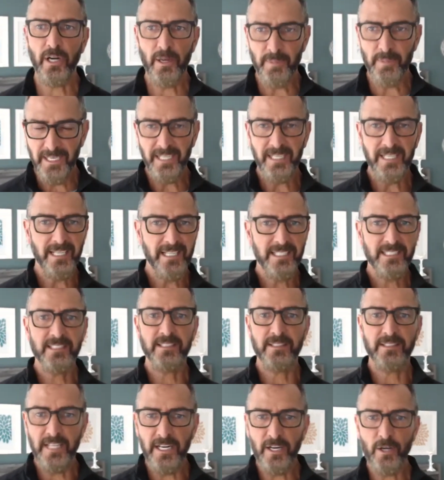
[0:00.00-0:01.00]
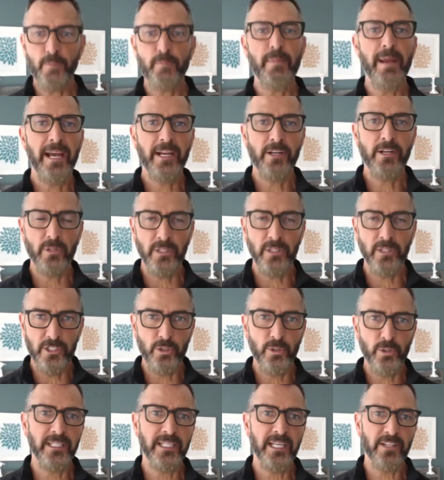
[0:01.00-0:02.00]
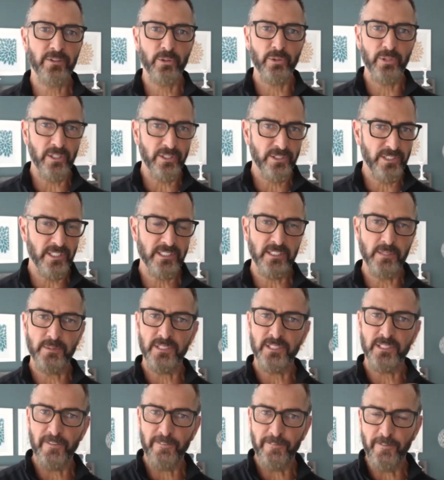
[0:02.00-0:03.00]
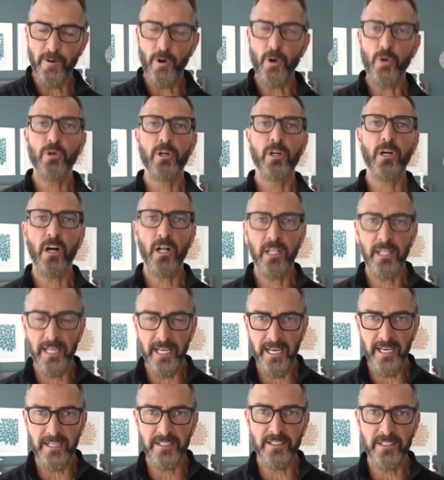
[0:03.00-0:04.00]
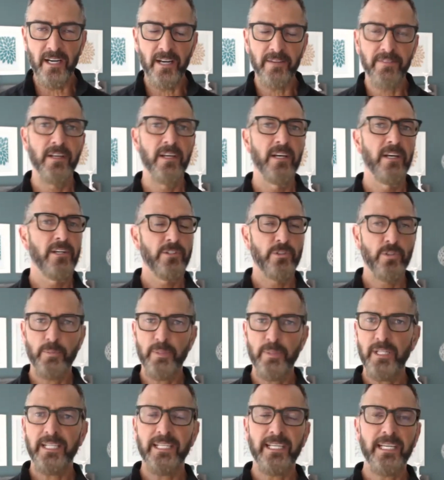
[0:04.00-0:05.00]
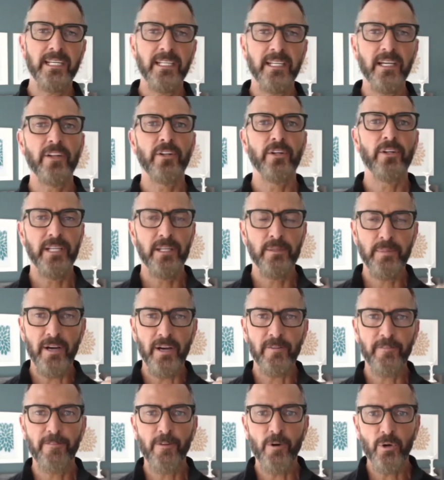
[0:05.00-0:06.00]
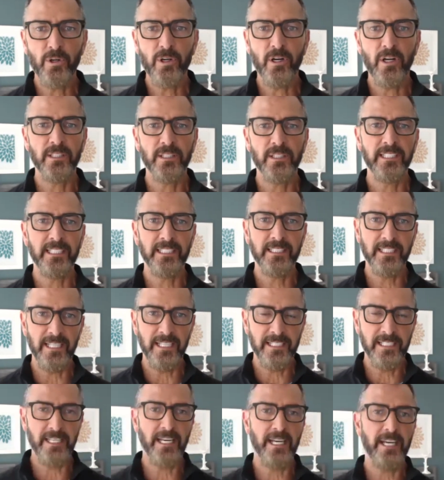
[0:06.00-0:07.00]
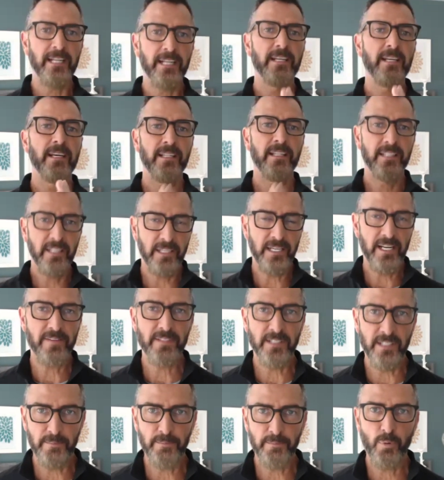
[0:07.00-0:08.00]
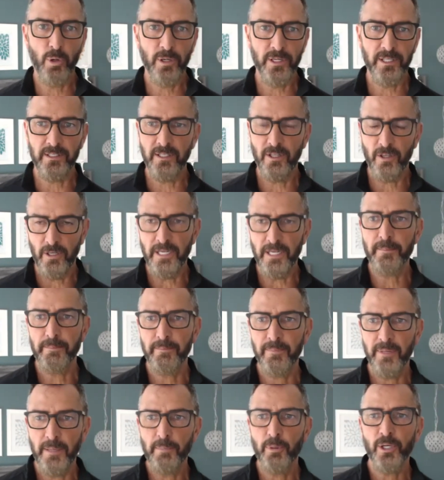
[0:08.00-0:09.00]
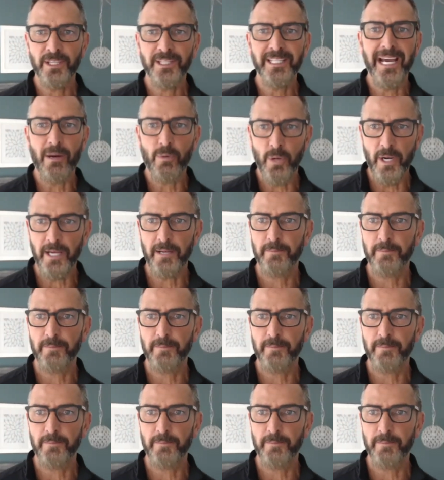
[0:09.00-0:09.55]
Again, they're manually doing that through their systems. It's a phone call handoff. So it'd be like any other inbound phone call lead they get, they'd have to import it or input it that way.